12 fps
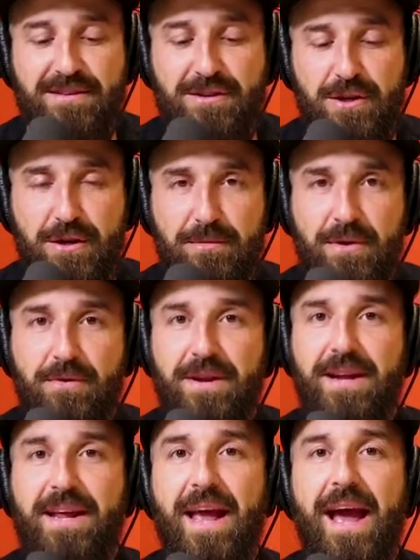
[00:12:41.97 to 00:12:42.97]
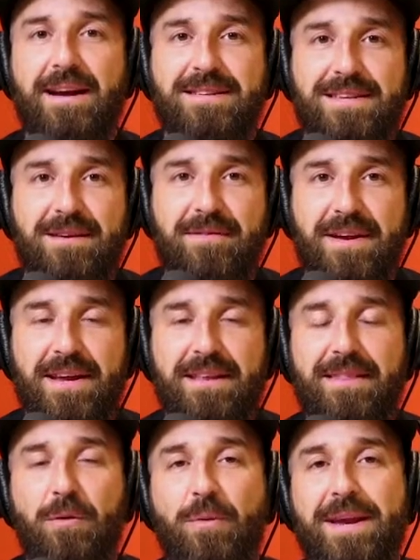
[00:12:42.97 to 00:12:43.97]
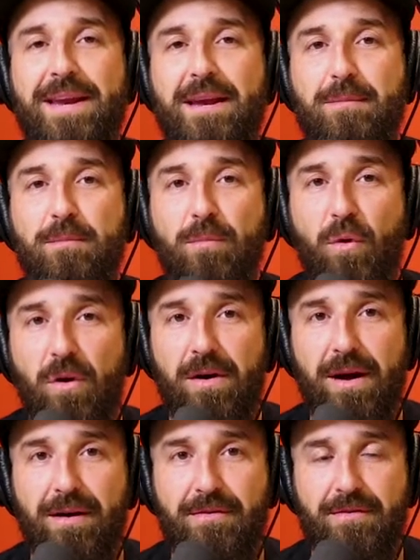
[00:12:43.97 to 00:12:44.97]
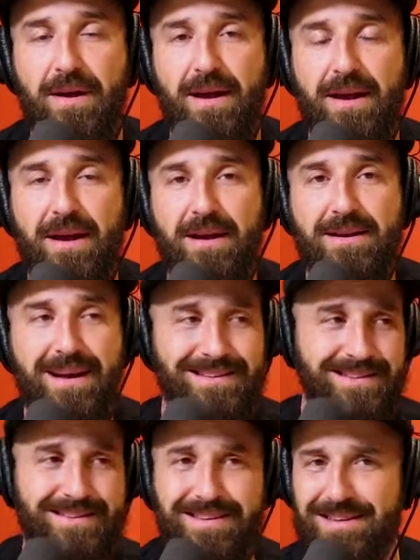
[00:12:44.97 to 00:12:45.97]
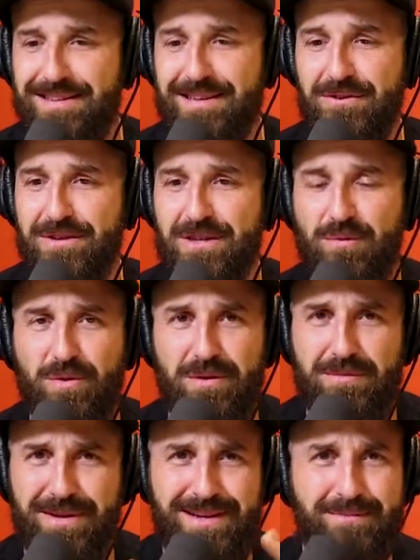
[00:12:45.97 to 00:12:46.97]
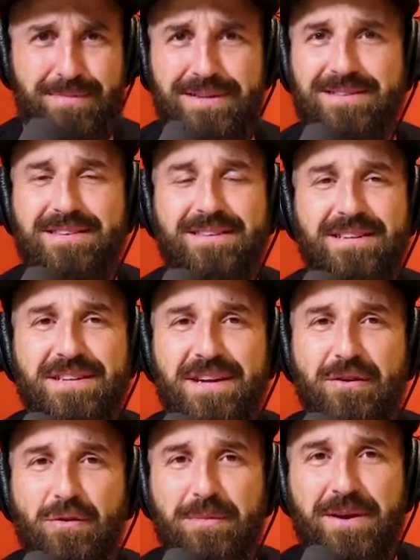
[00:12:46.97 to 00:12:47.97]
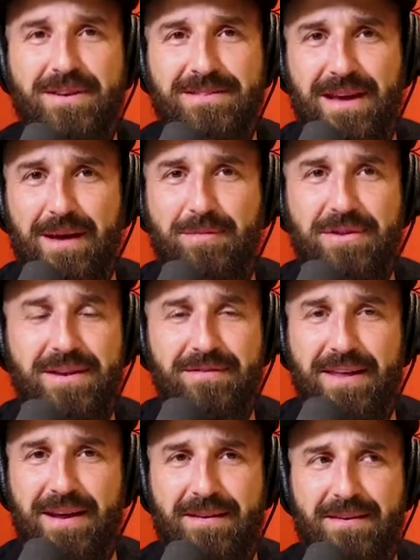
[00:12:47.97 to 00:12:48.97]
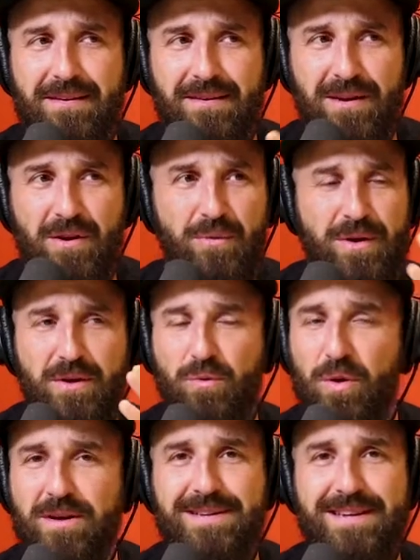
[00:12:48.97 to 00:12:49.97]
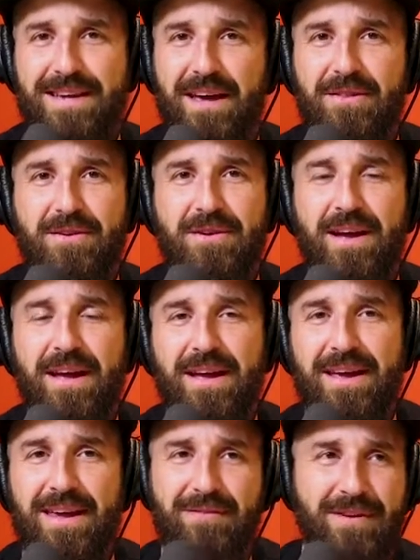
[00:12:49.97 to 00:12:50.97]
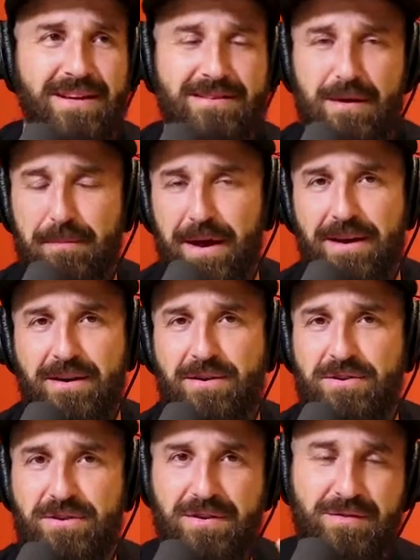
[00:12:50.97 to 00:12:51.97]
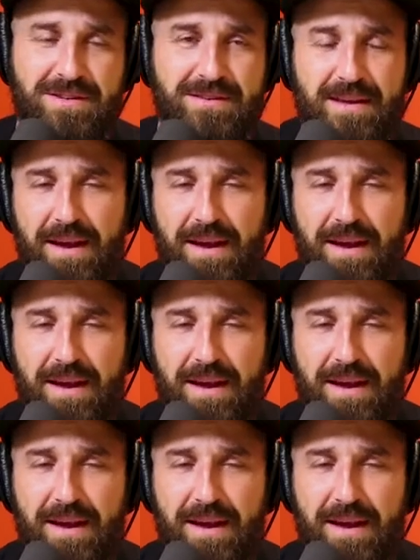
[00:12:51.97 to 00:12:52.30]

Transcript: is the community activity that we need more of, not just in the dealership world, but in business in general, because I believe that, when you work together, even as competitors or even